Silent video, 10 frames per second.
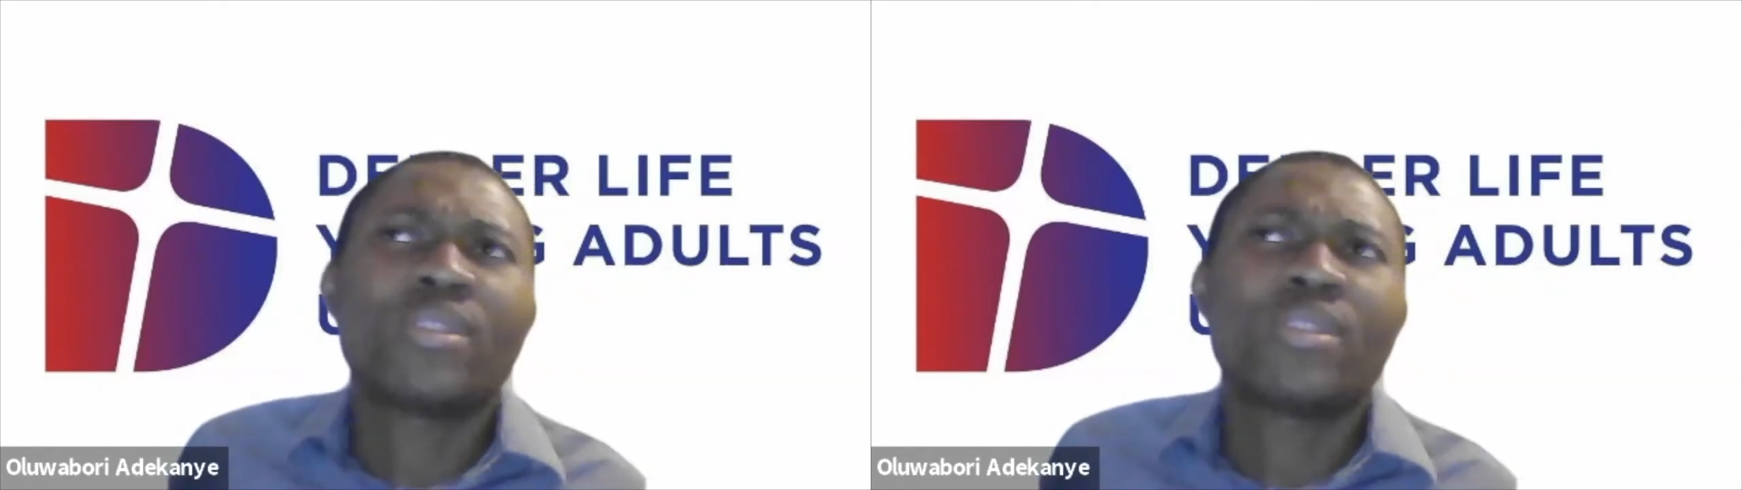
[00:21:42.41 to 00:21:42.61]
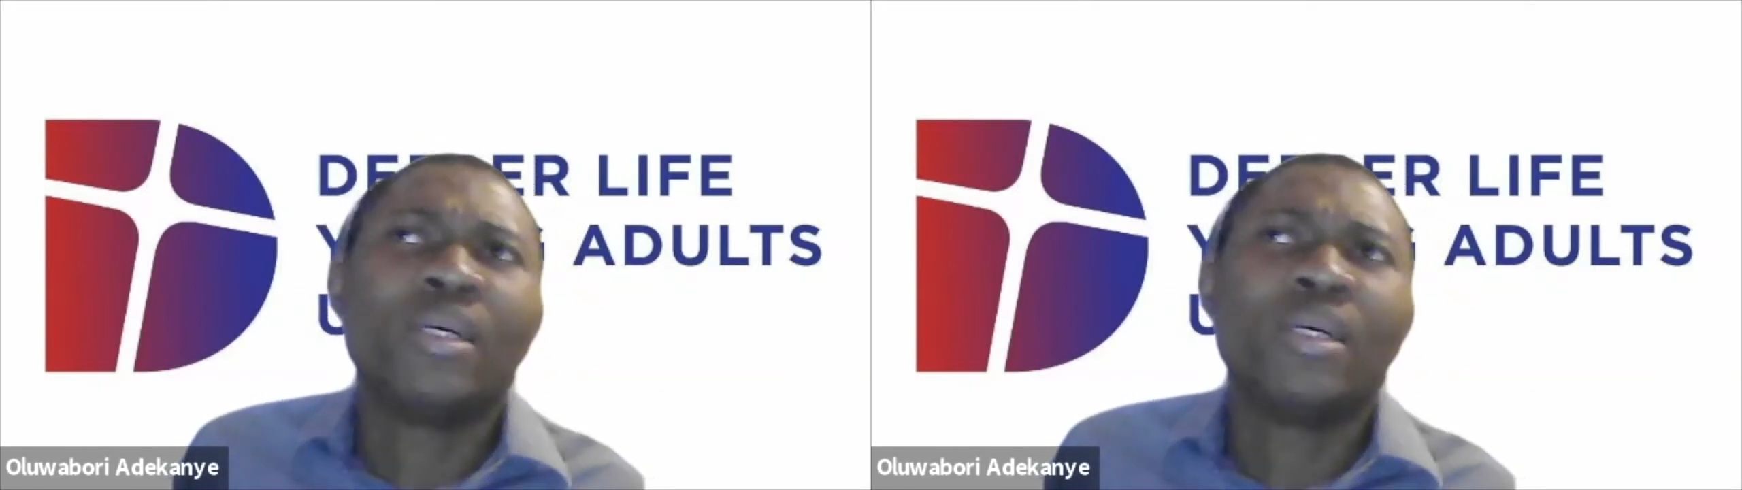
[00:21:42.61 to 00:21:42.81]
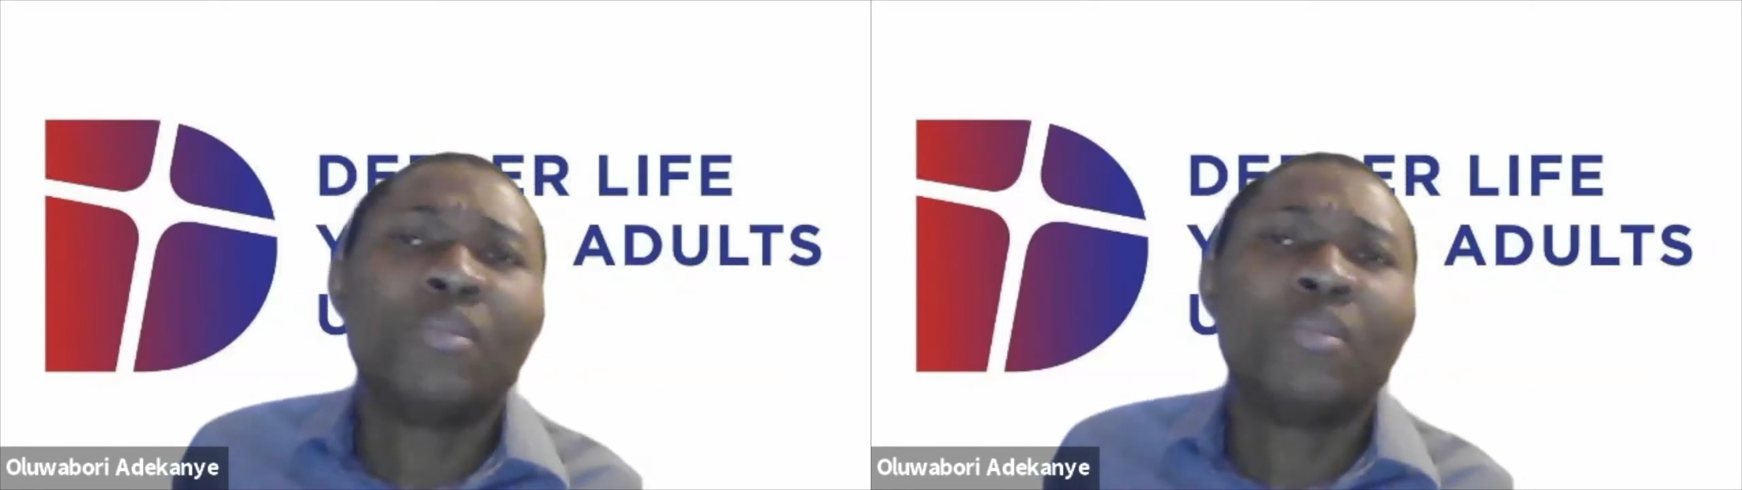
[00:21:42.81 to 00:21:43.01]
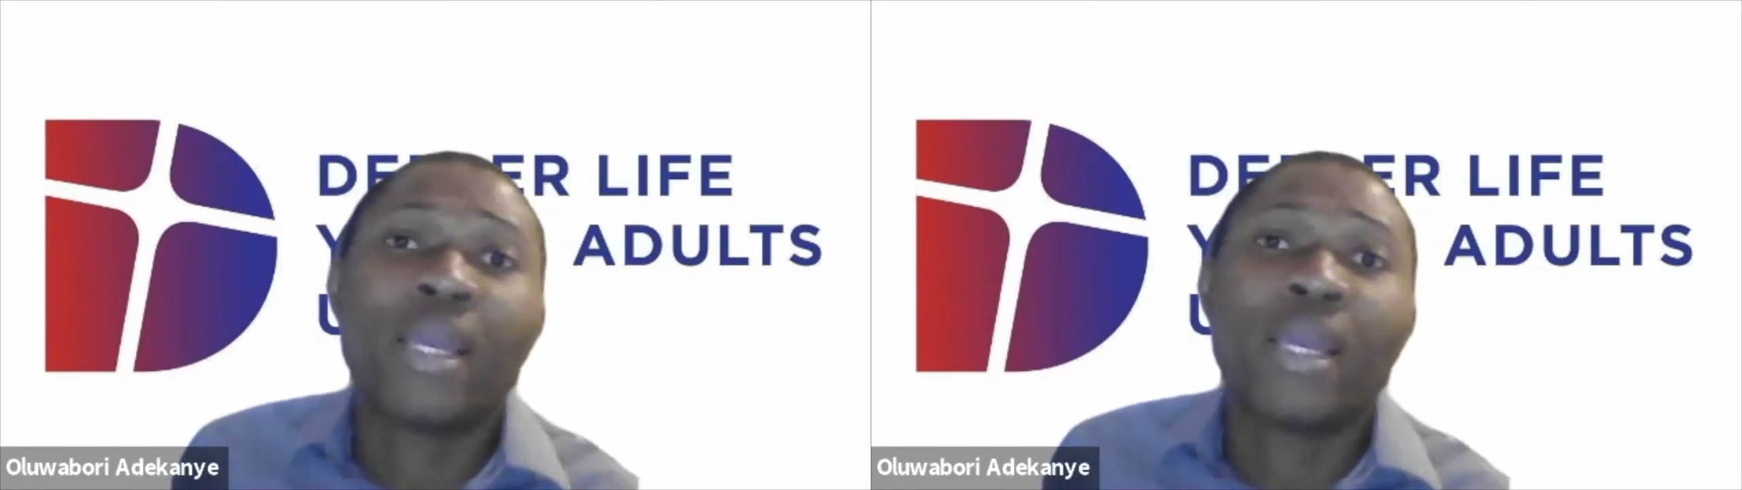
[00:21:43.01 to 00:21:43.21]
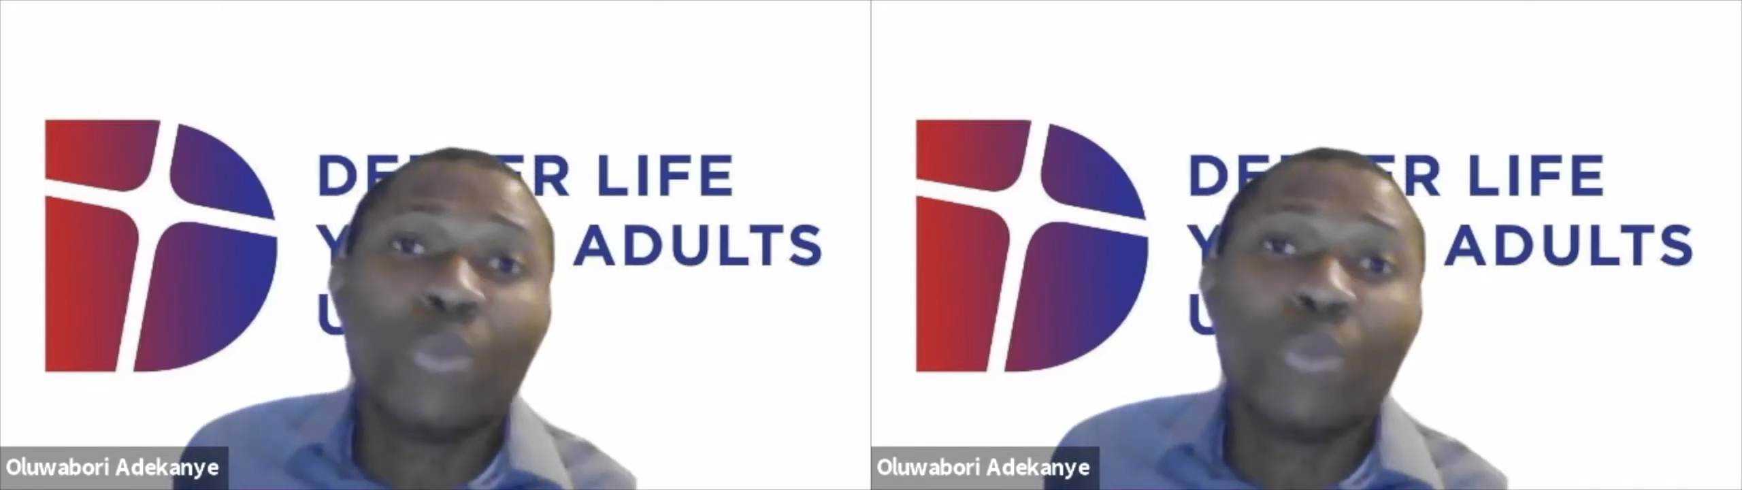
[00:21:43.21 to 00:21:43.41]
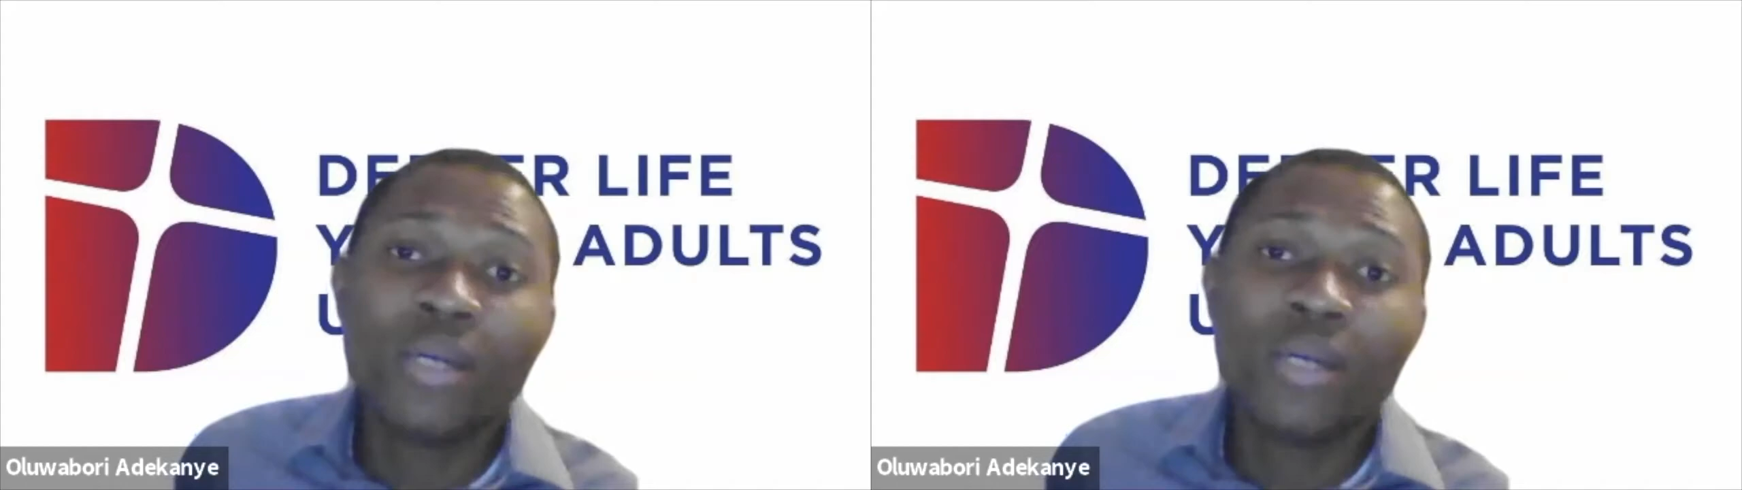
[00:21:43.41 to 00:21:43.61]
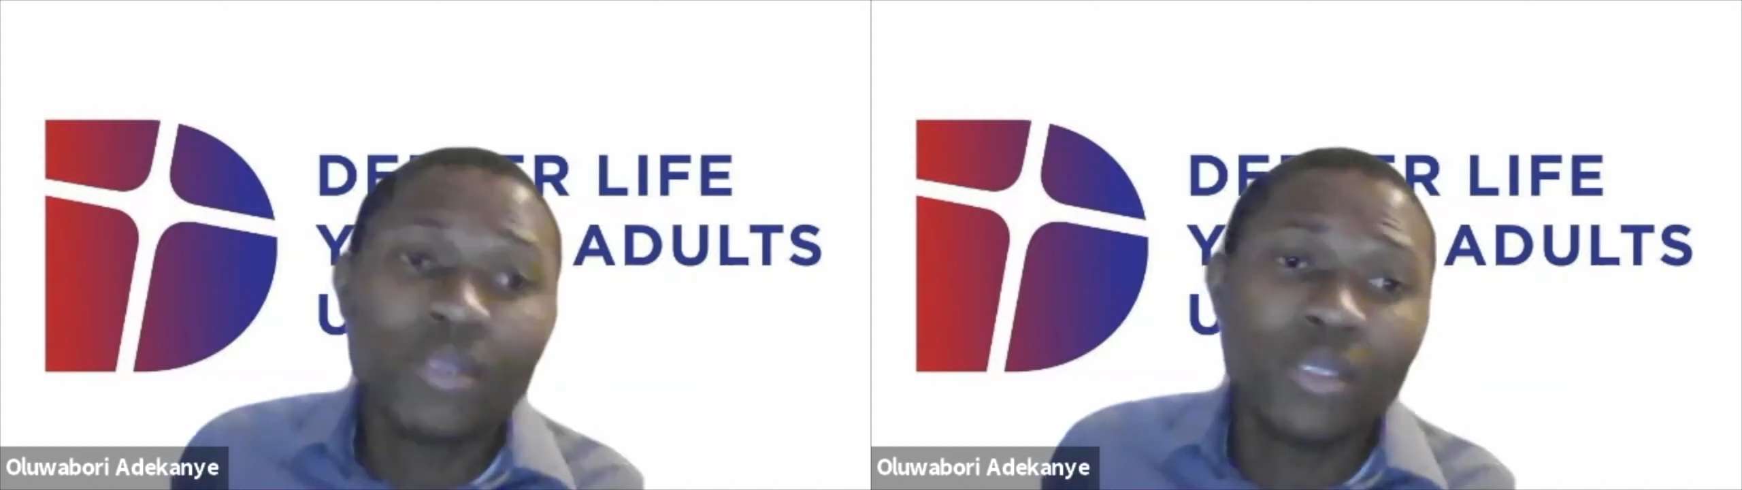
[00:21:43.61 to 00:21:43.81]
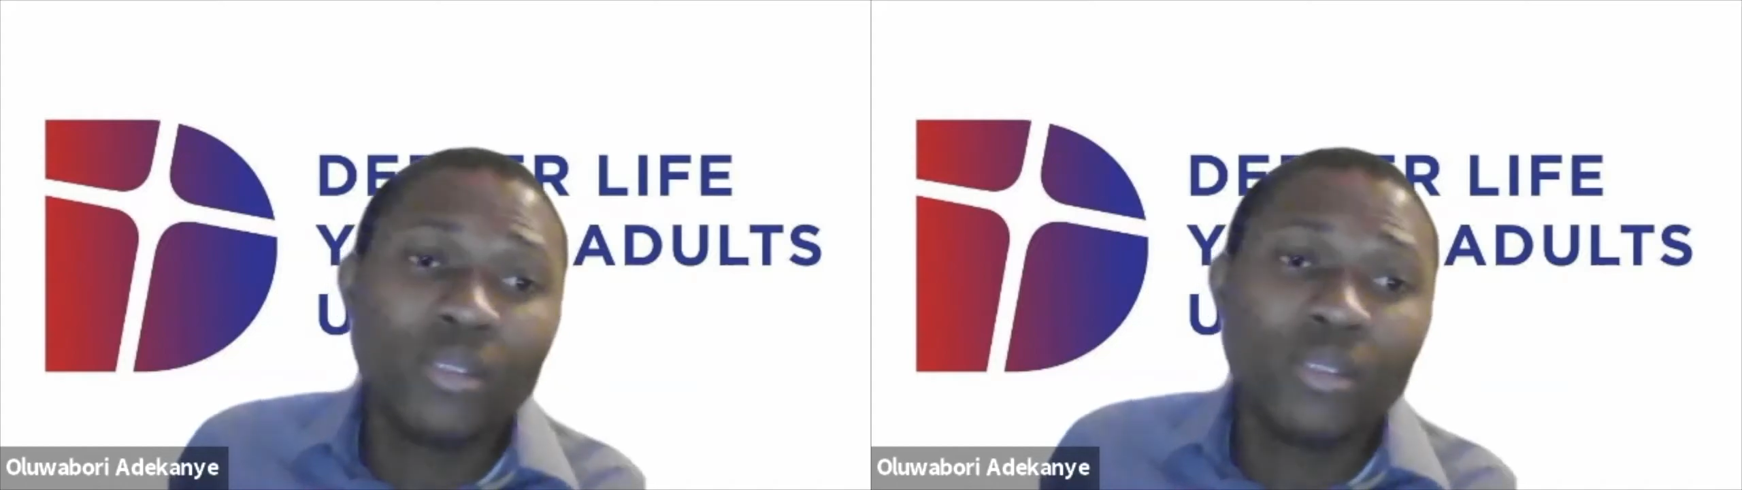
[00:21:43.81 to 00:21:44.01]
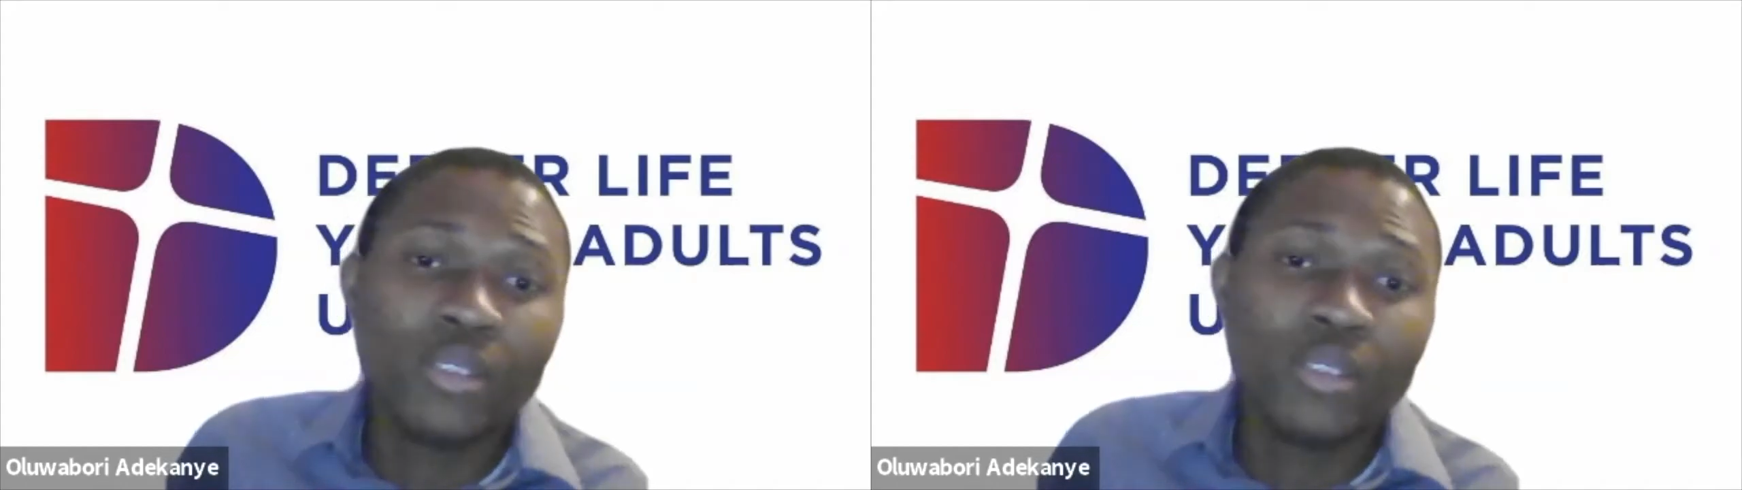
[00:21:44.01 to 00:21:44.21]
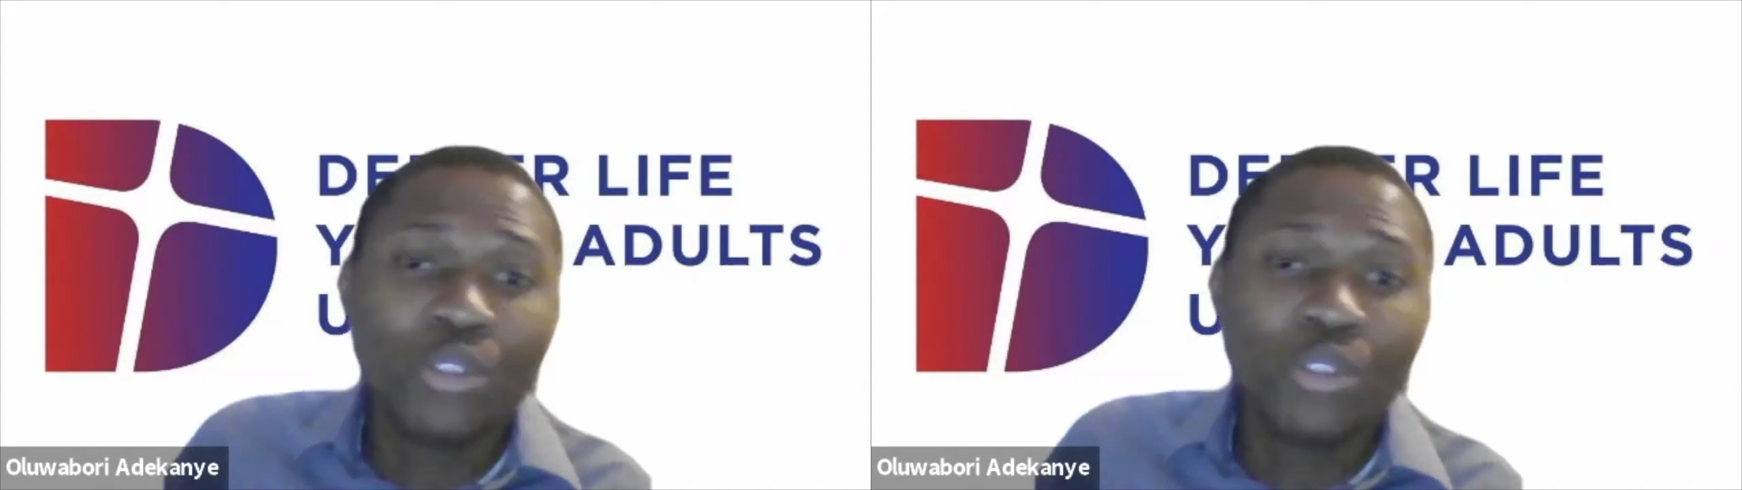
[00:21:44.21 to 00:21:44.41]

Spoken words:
The